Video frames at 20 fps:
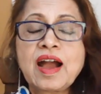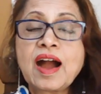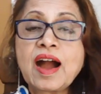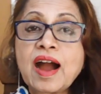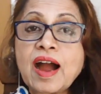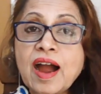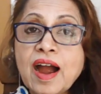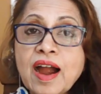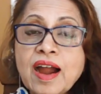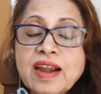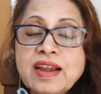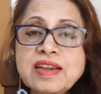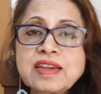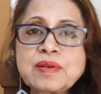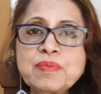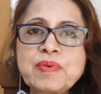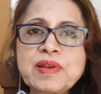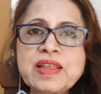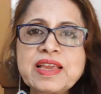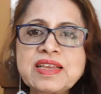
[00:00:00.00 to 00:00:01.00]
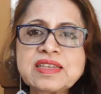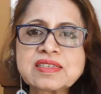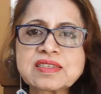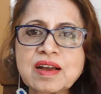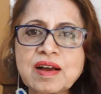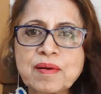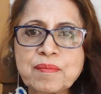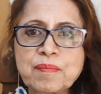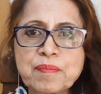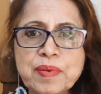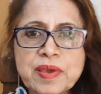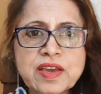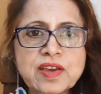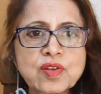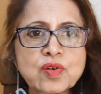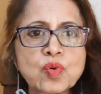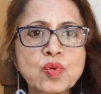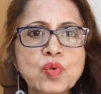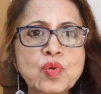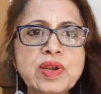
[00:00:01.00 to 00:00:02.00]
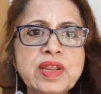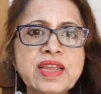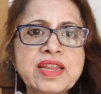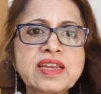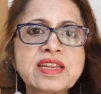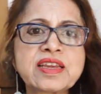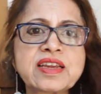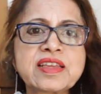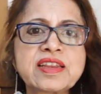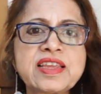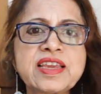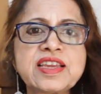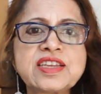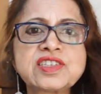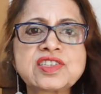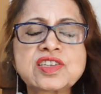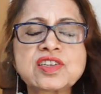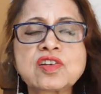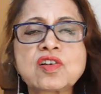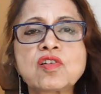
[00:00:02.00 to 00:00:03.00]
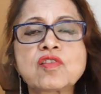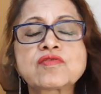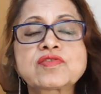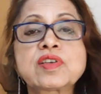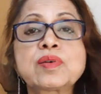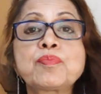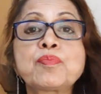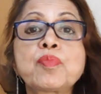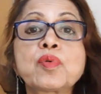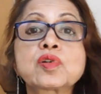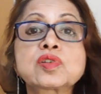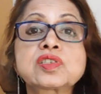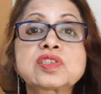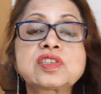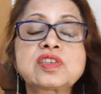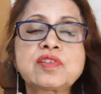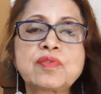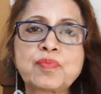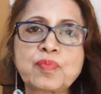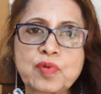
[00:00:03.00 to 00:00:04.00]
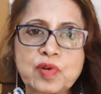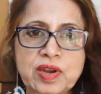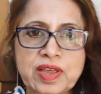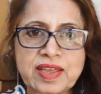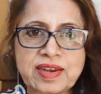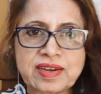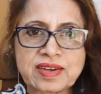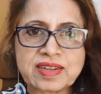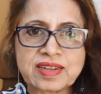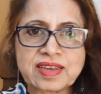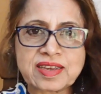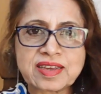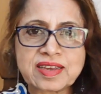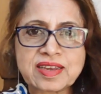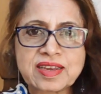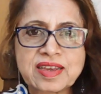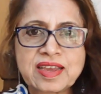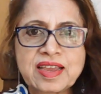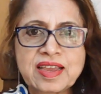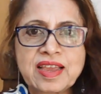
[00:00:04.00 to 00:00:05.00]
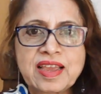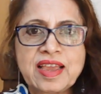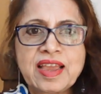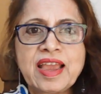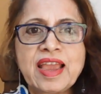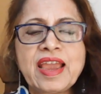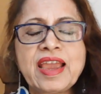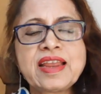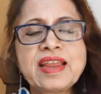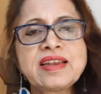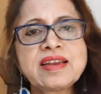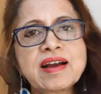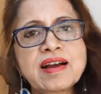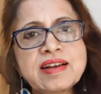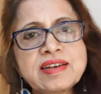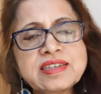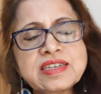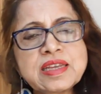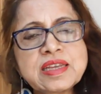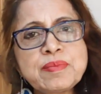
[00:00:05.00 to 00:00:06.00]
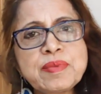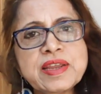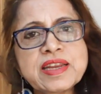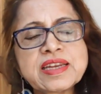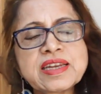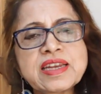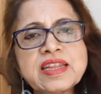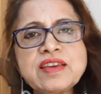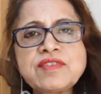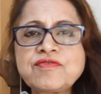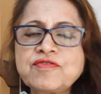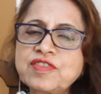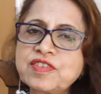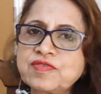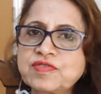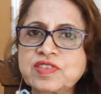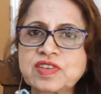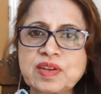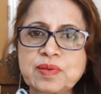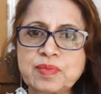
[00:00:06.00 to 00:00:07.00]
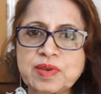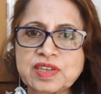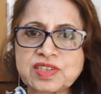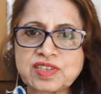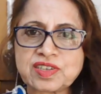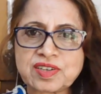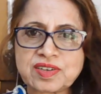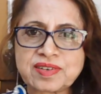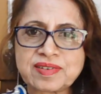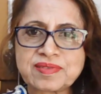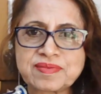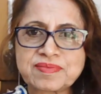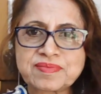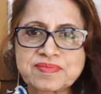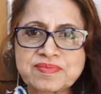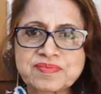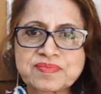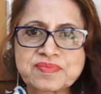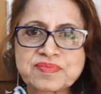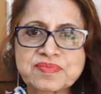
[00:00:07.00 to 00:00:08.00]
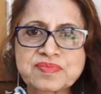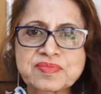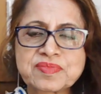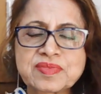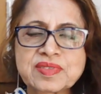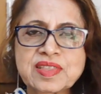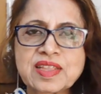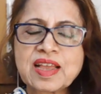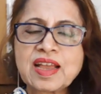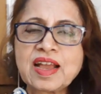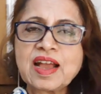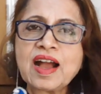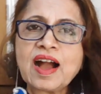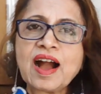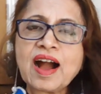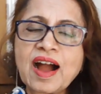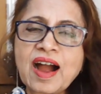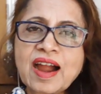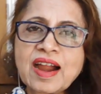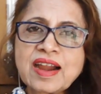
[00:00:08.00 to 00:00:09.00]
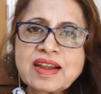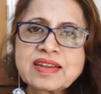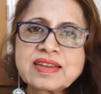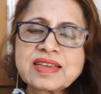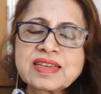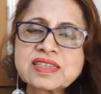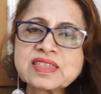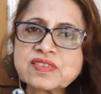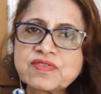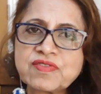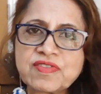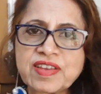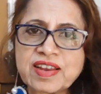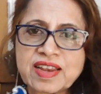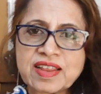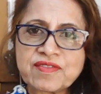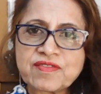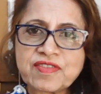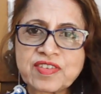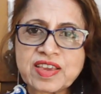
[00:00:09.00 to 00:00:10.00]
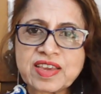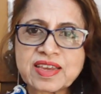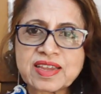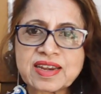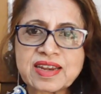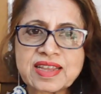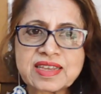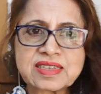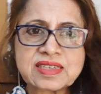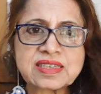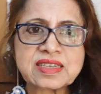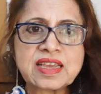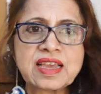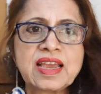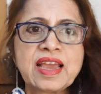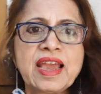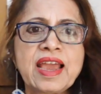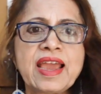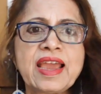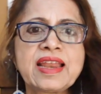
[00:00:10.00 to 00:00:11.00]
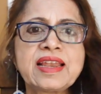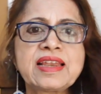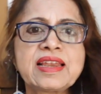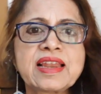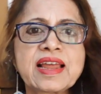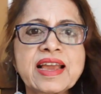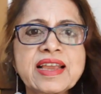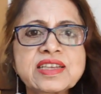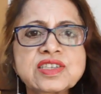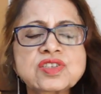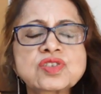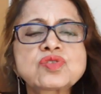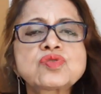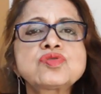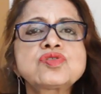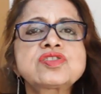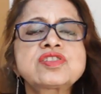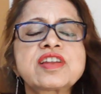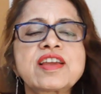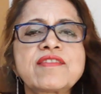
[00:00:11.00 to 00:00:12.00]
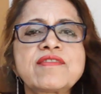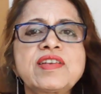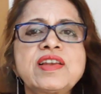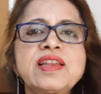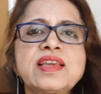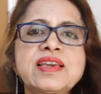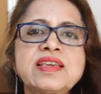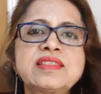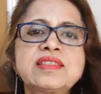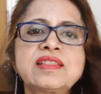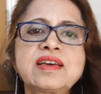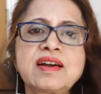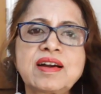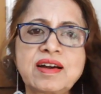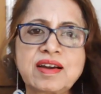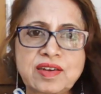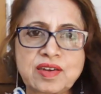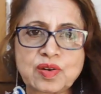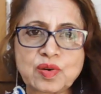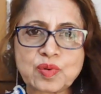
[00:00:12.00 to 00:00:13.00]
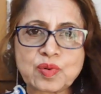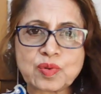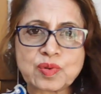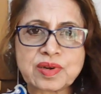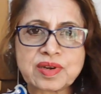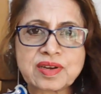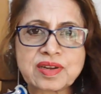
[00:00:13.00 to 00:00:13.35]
Heart plays a big role in creation of the positive polarity and ultimately fifth dimension. Heart is fearless and likes to travel in the unknown,